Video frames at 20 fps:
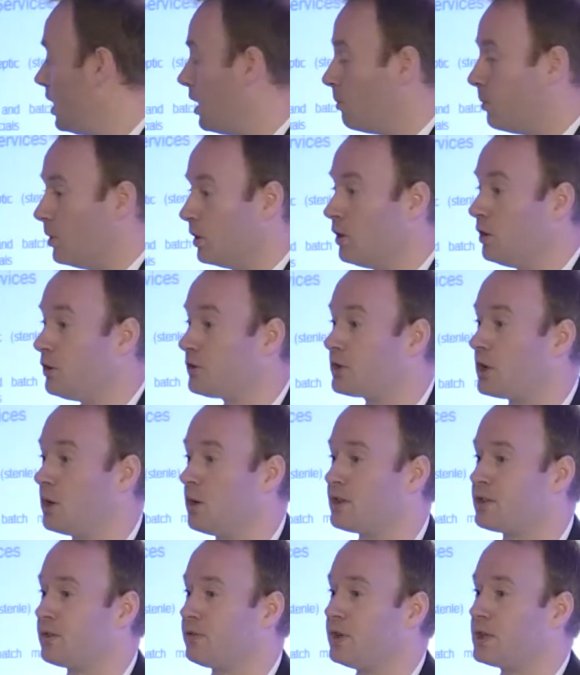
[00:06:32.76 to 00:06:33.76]
but also
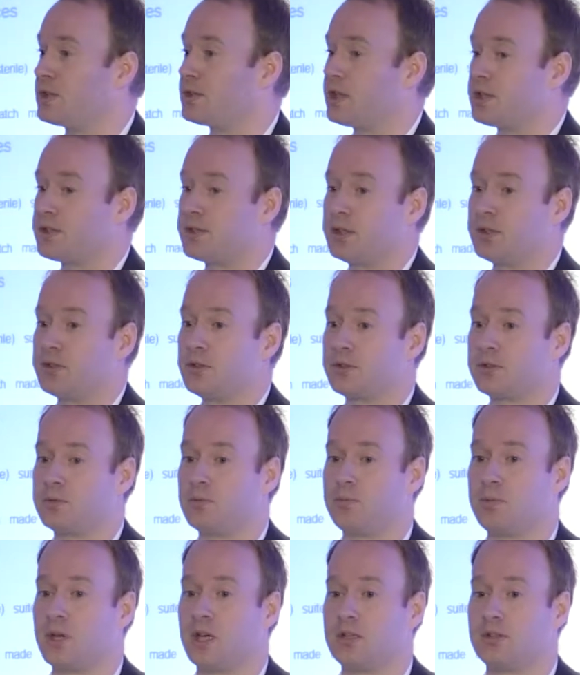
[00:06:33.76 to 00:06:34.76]
has a fantastic customer
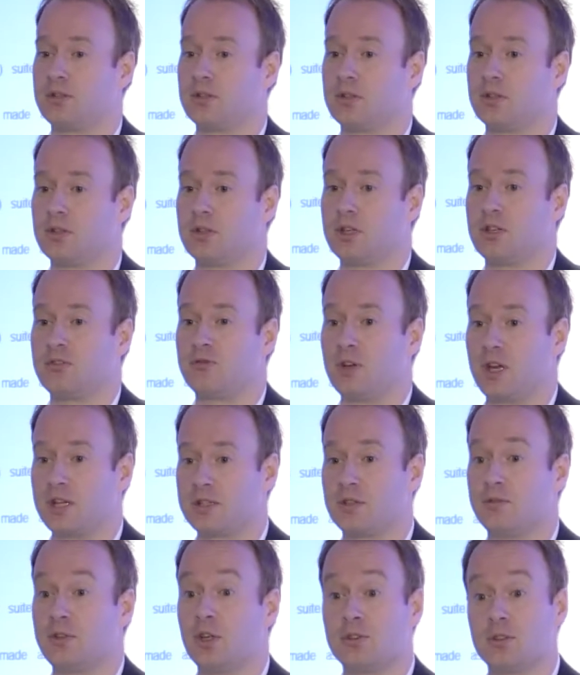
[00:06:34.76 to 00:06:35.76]
base that is
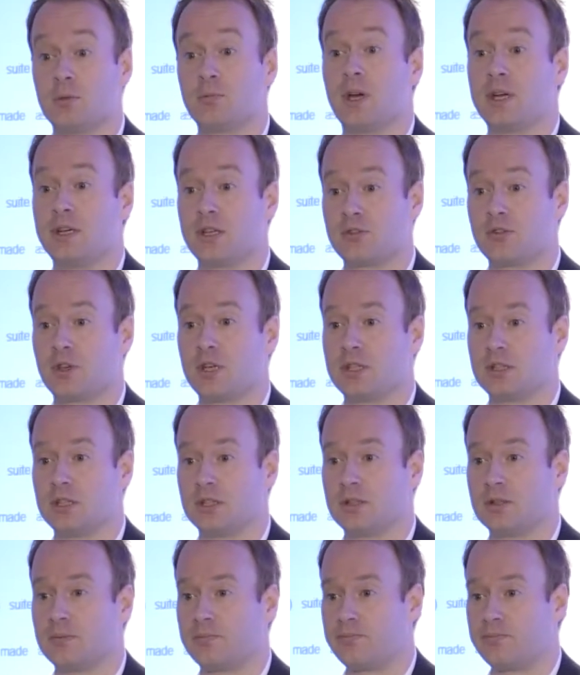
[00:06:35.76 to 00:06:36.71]
relatively underpenetrated.